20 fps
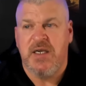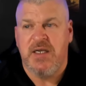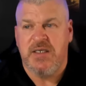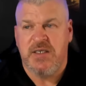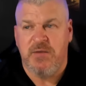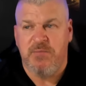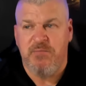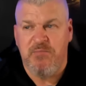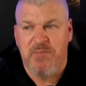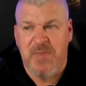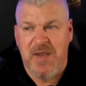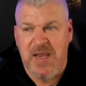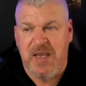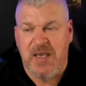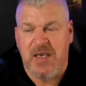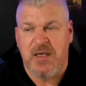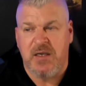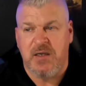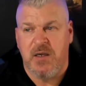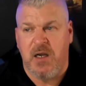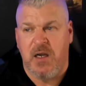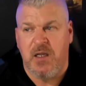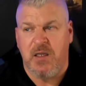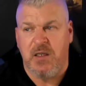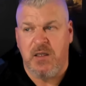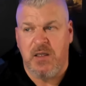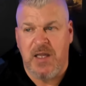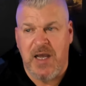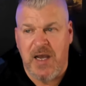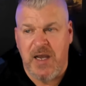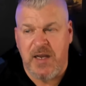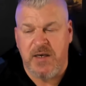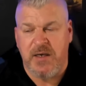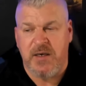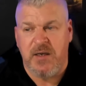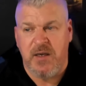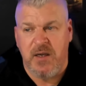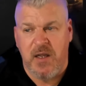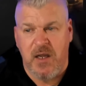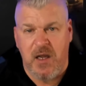to make a lot
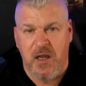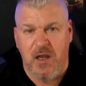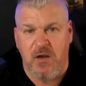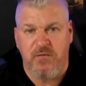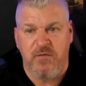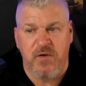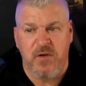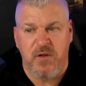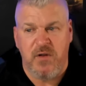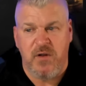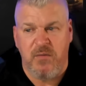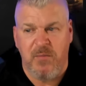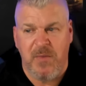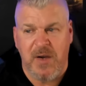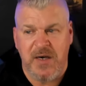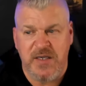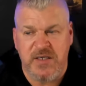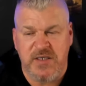of money.